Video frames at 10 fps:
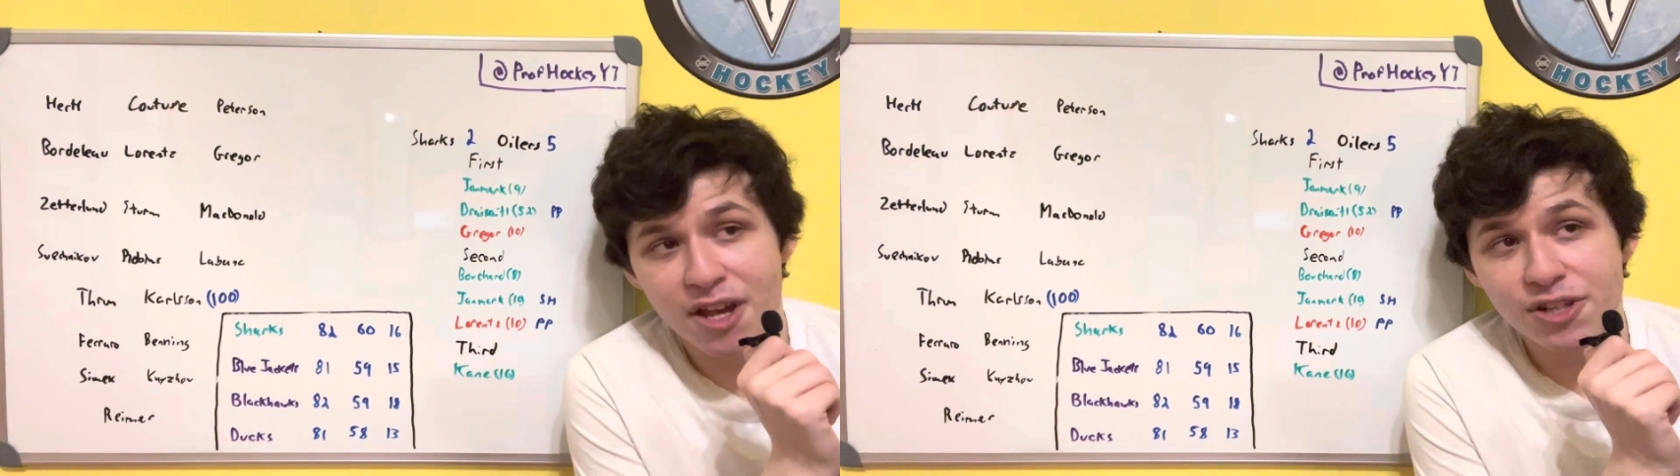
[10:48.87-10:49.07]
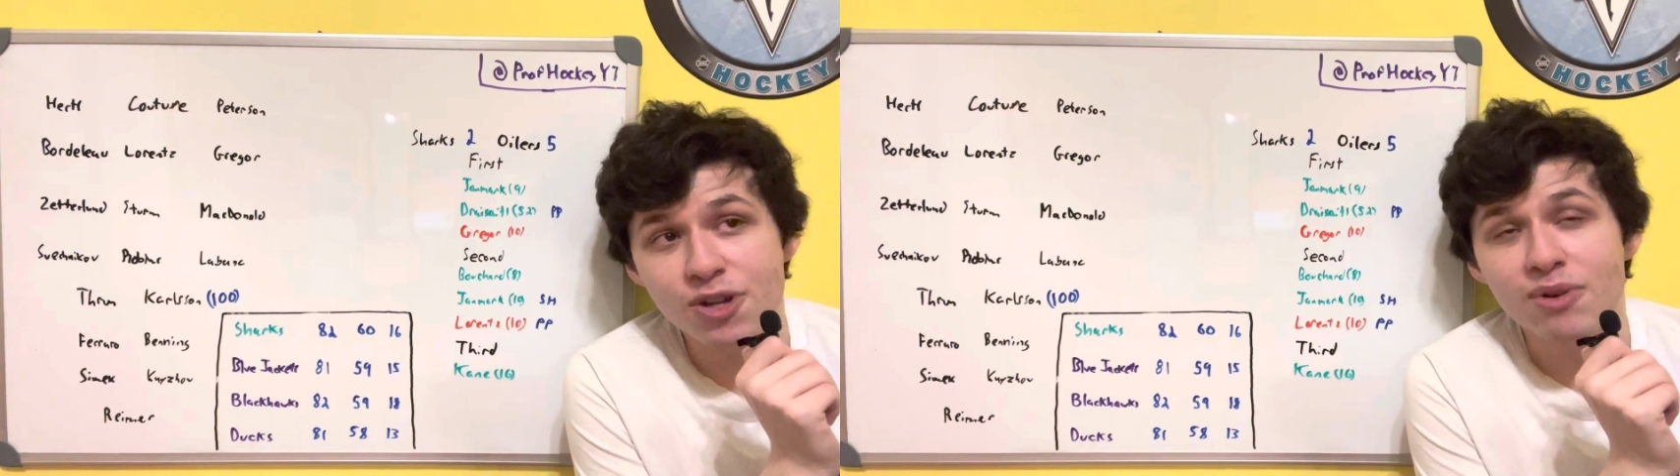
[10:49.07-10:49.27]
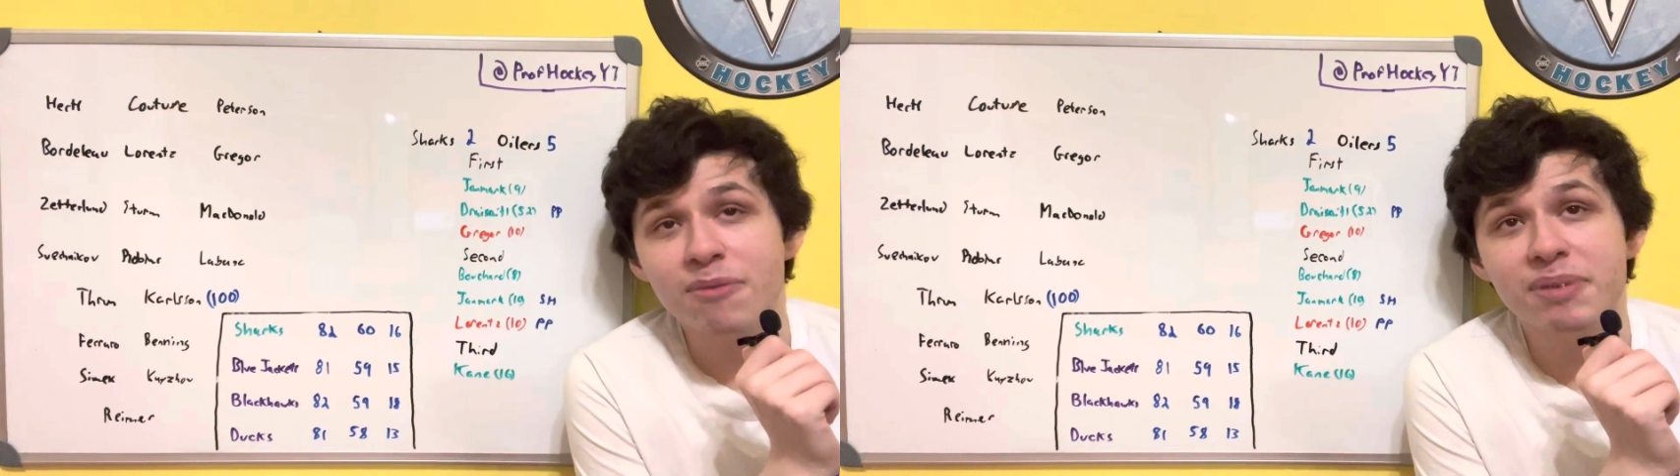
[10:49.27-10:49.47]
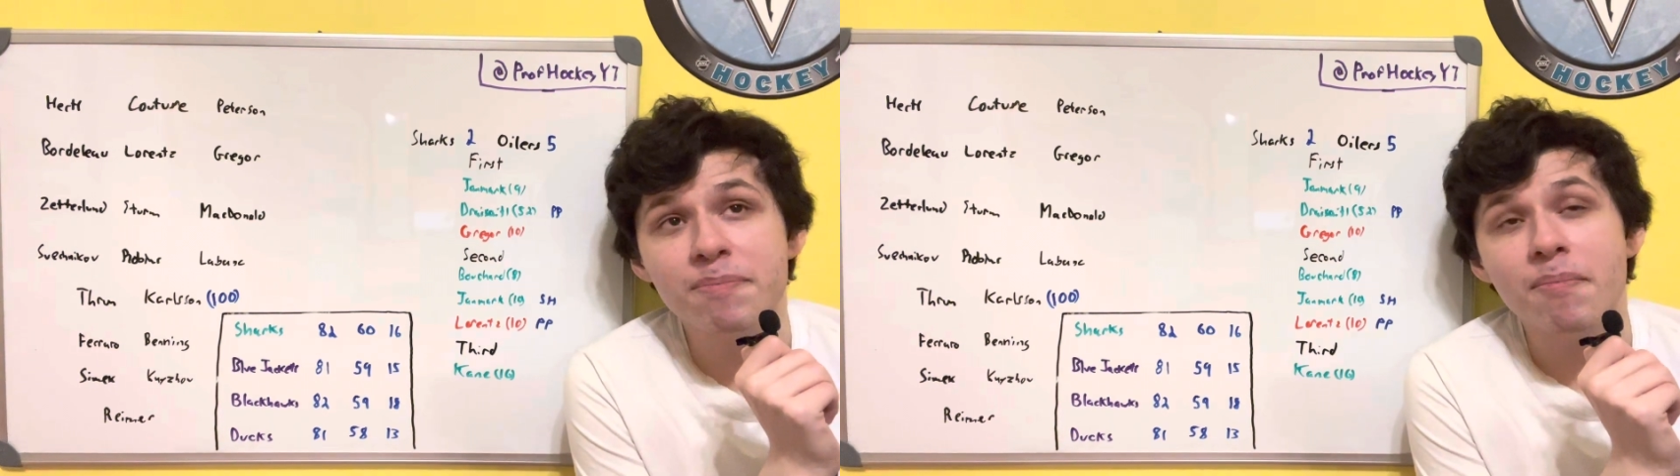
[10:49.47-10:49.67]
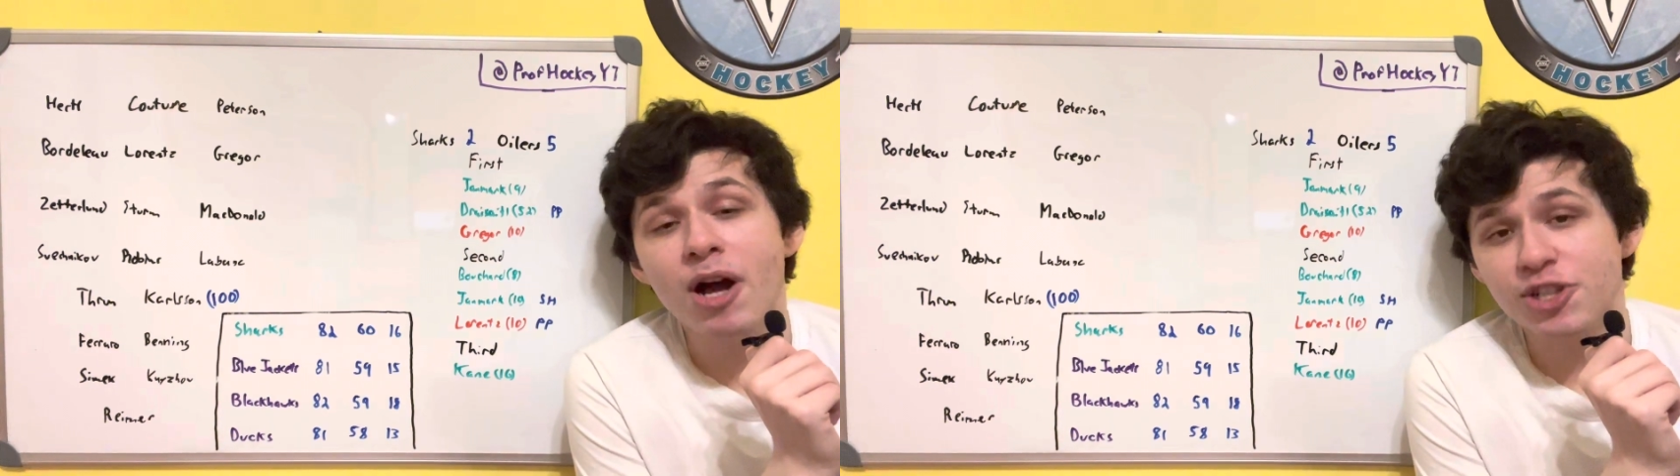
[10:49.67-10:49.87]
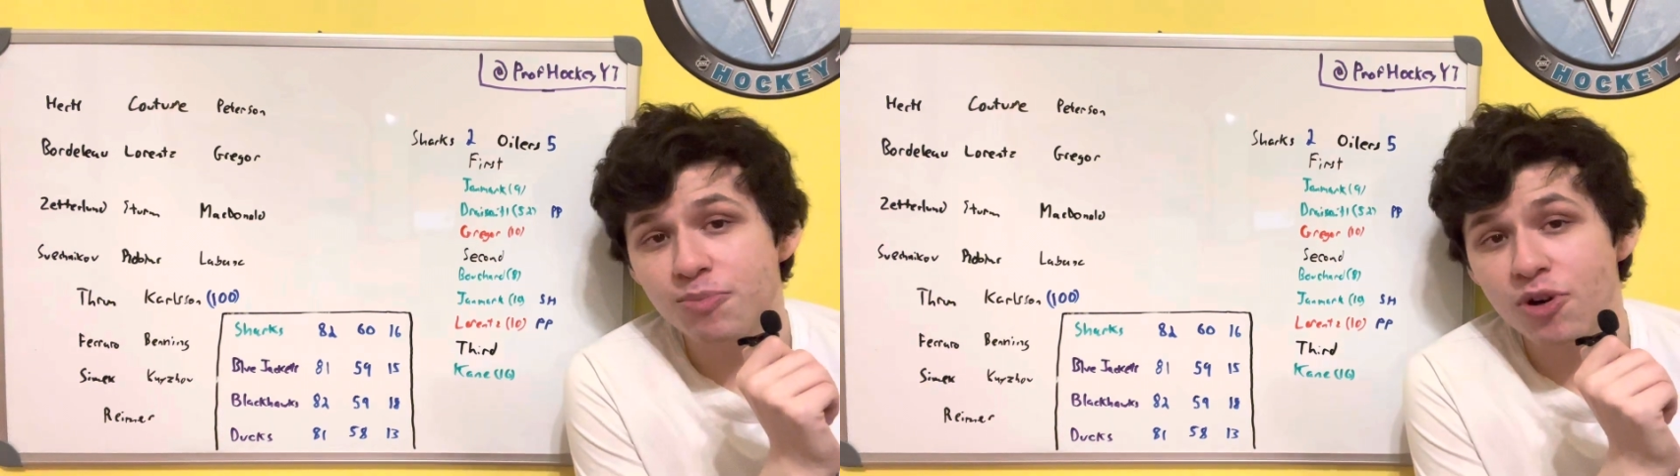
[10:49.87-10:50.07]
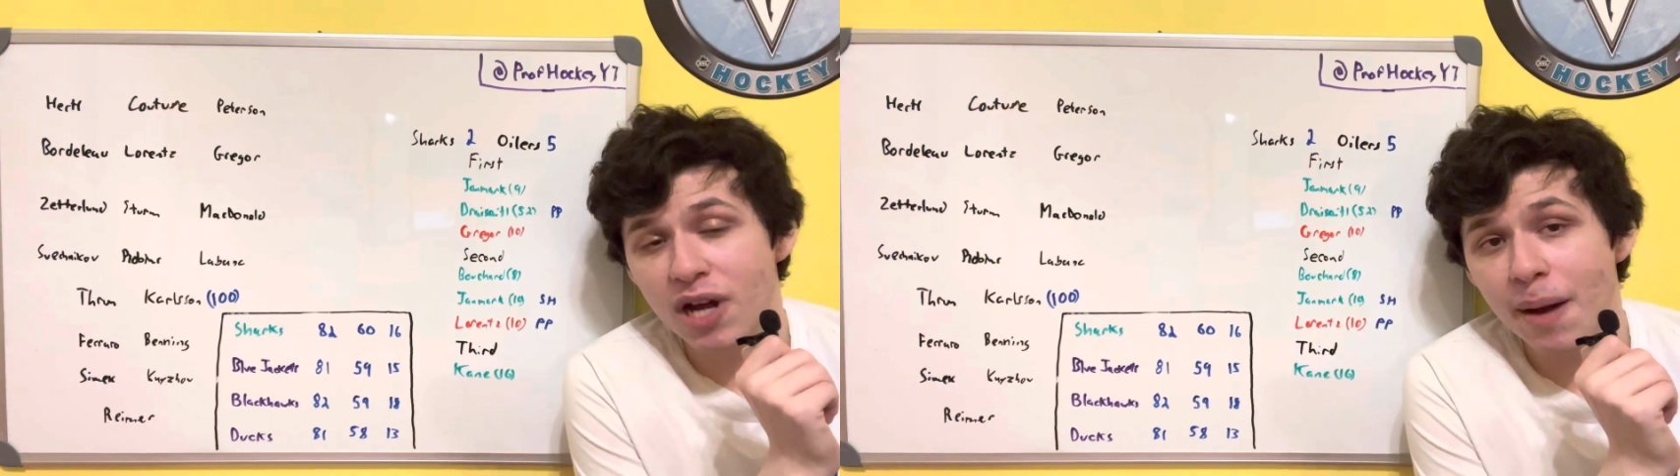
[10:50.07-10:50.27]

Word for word: so it'll be much more